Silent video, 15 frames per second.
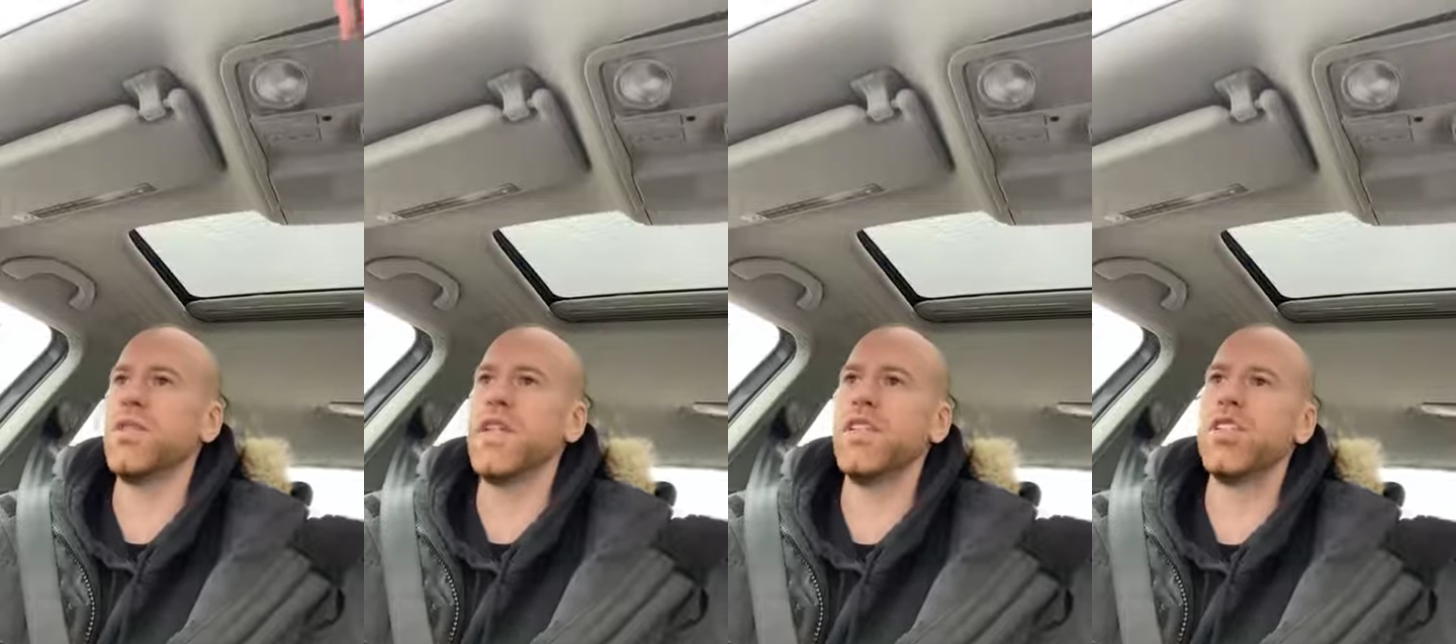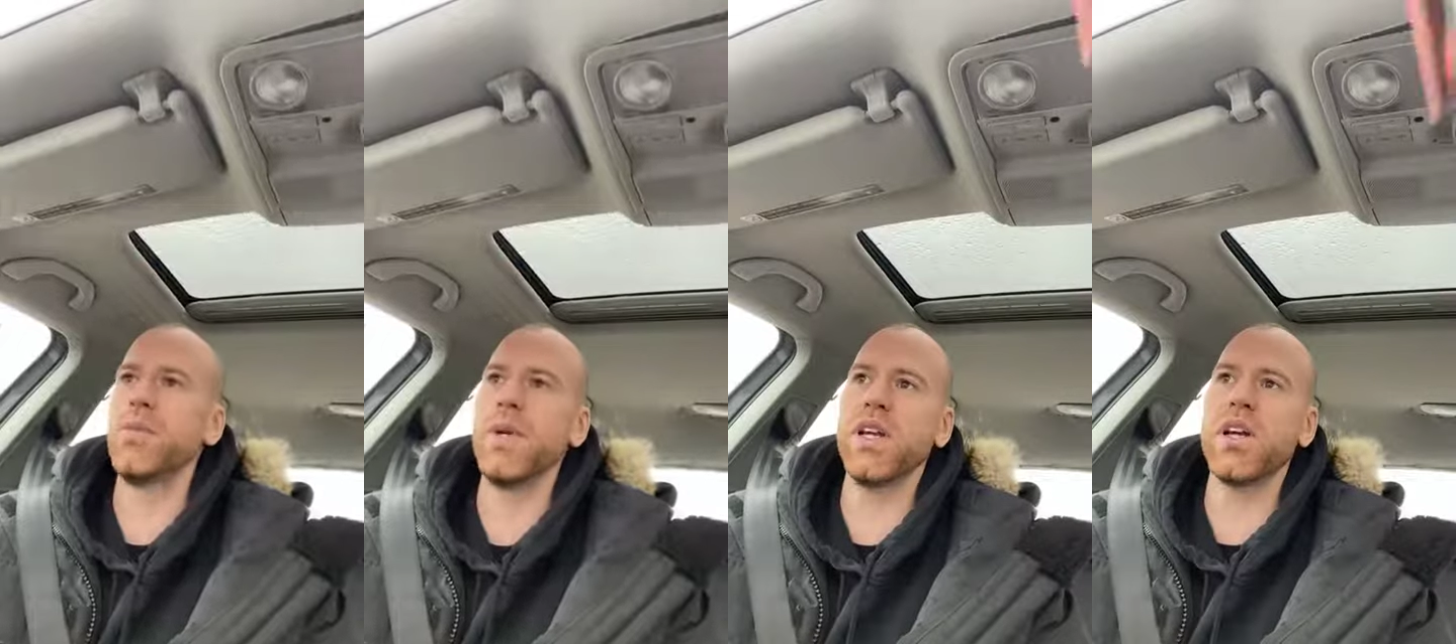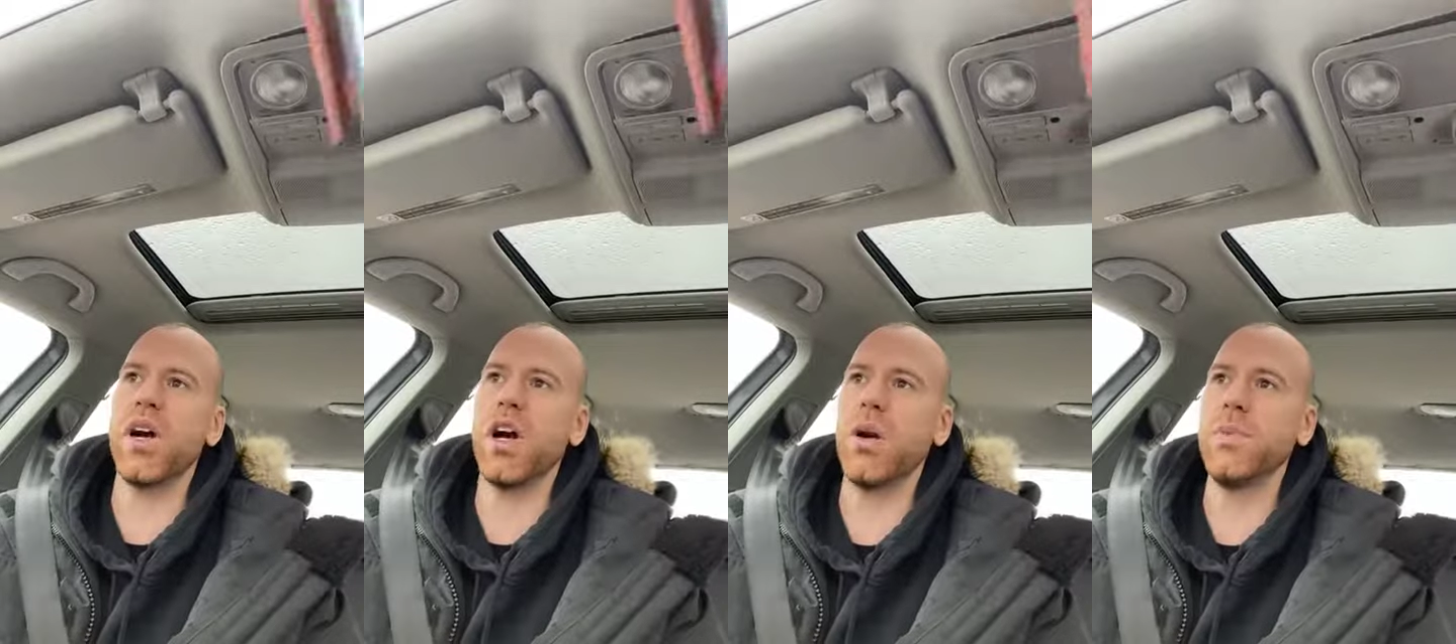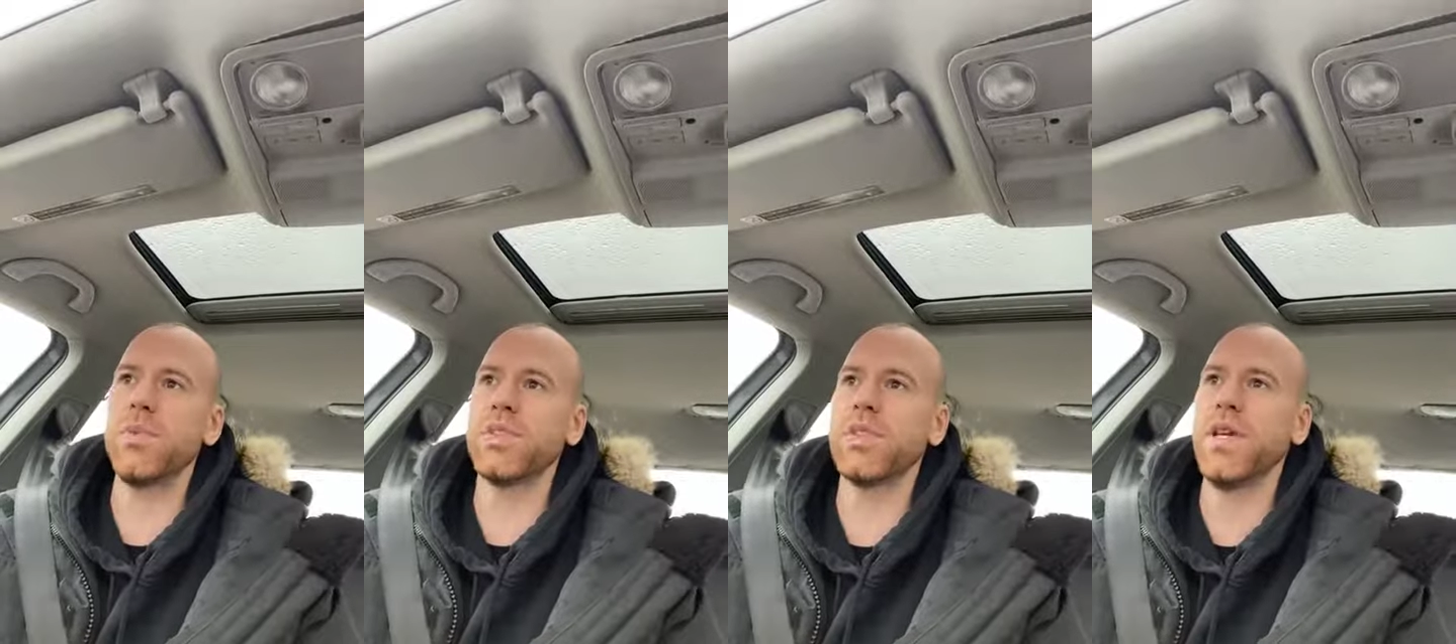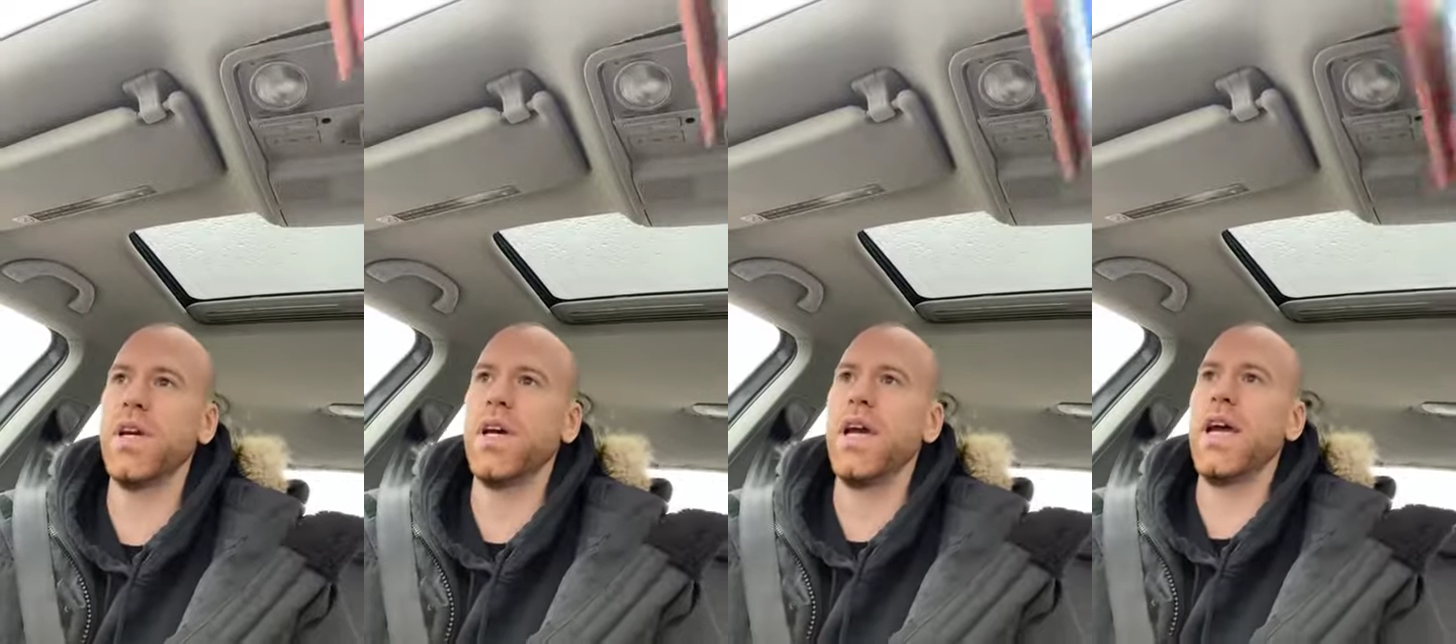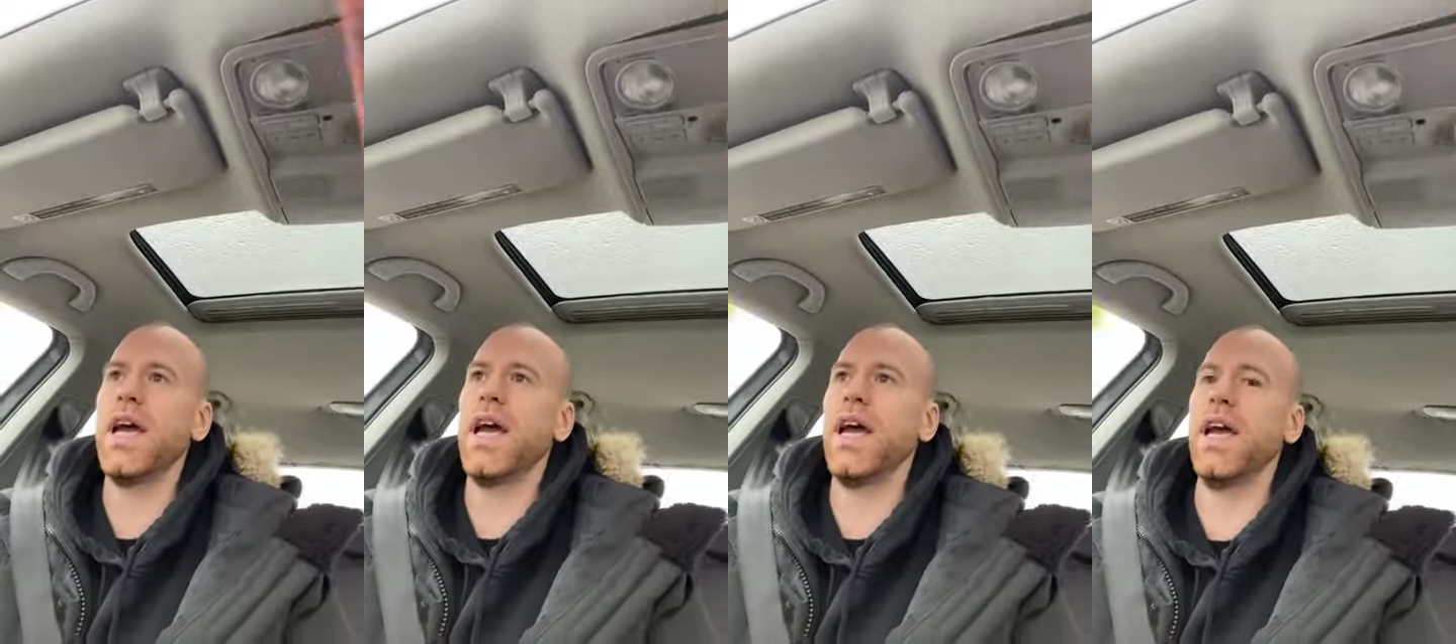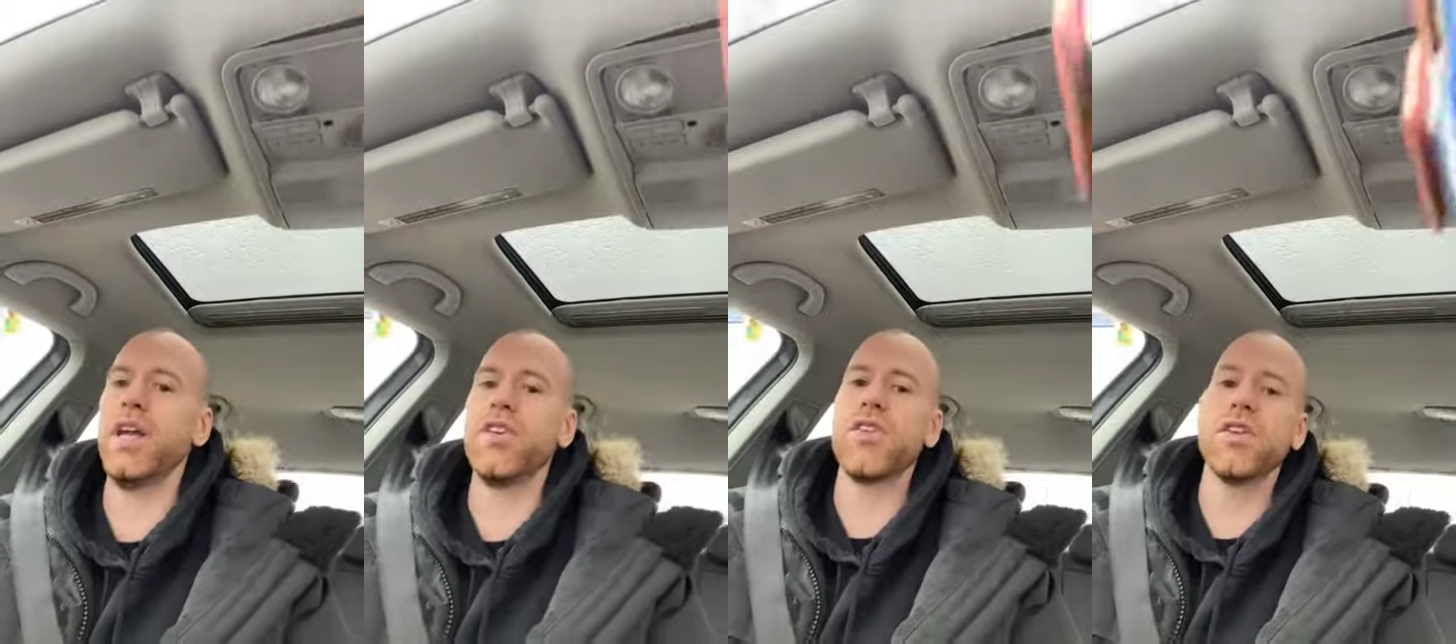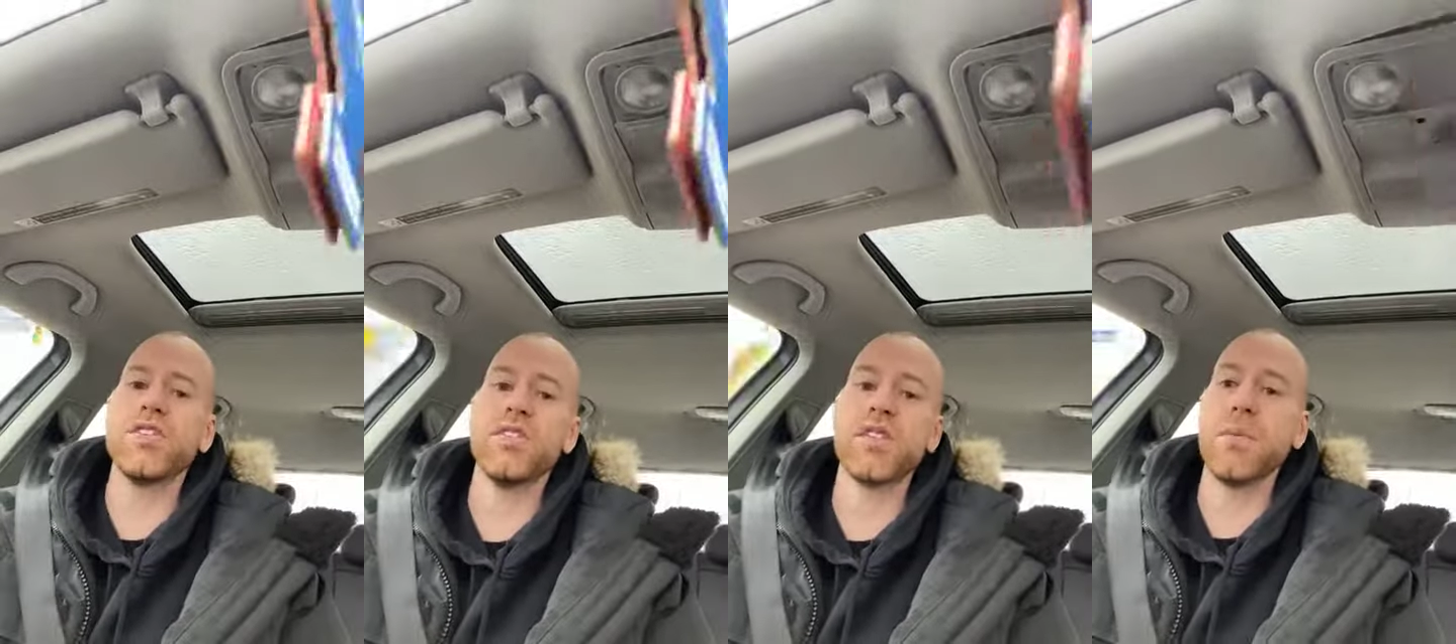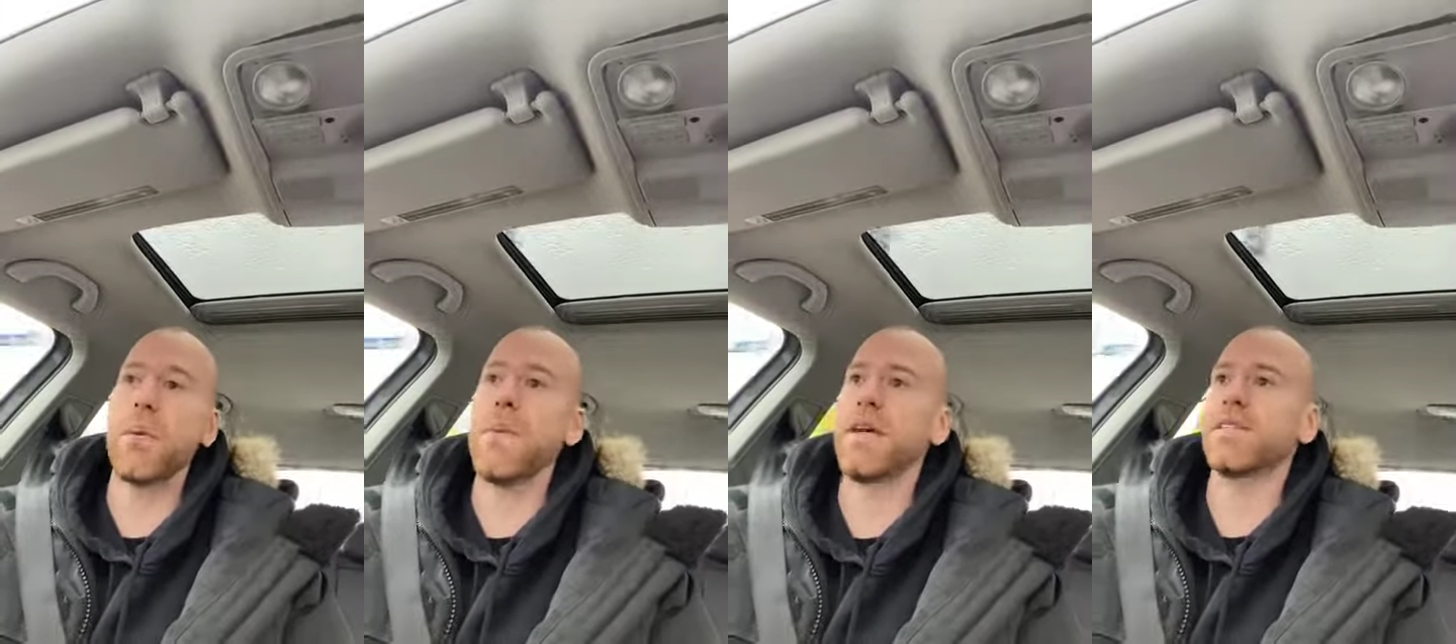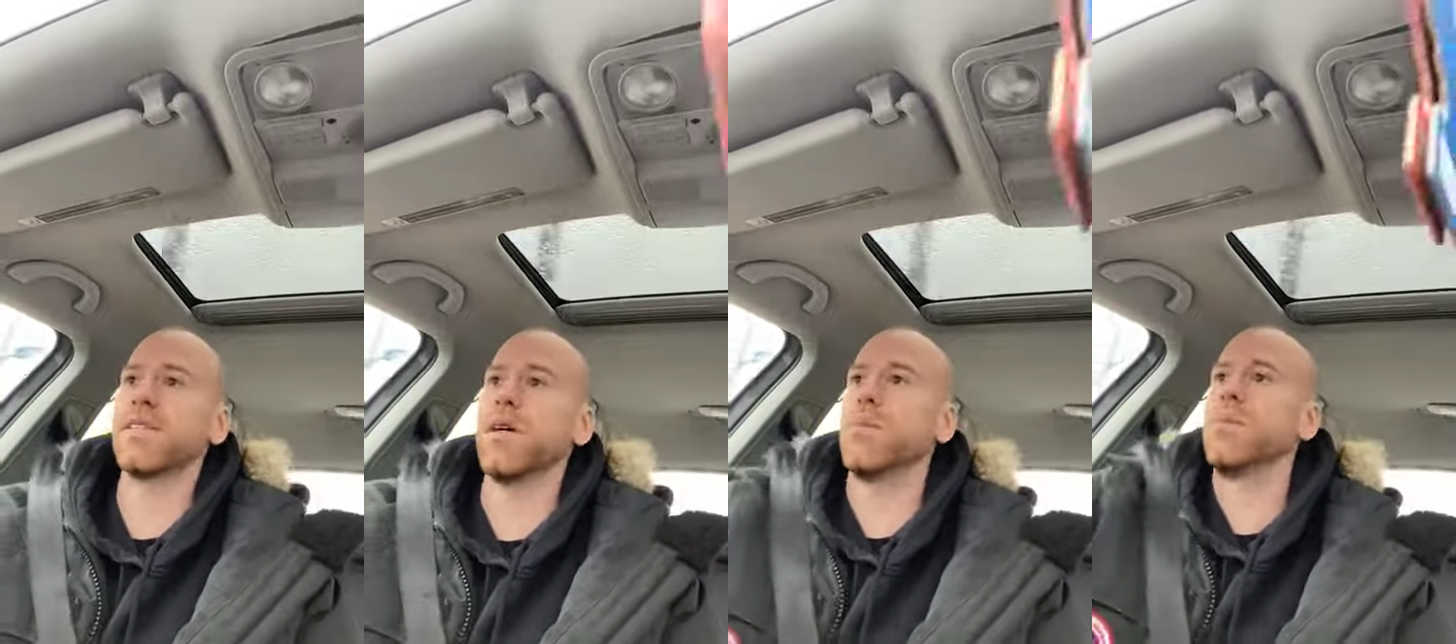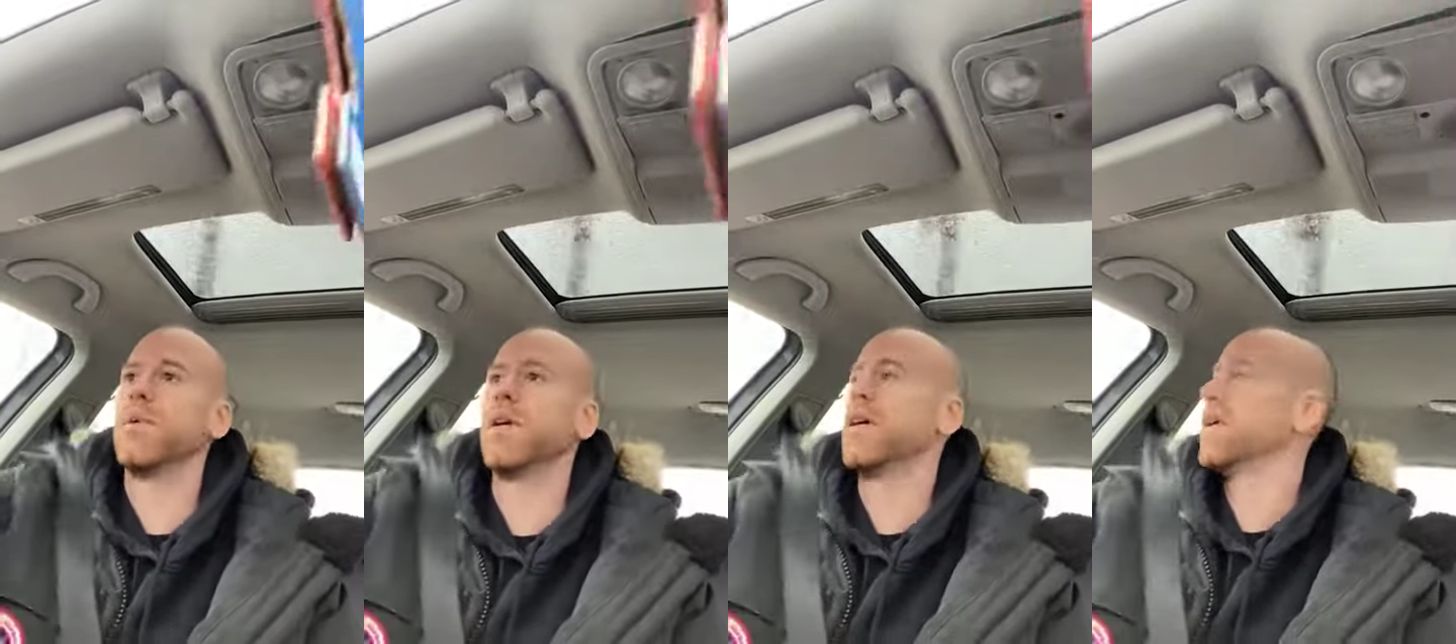You're eating too many carbs and your insulin's gonna be messed up.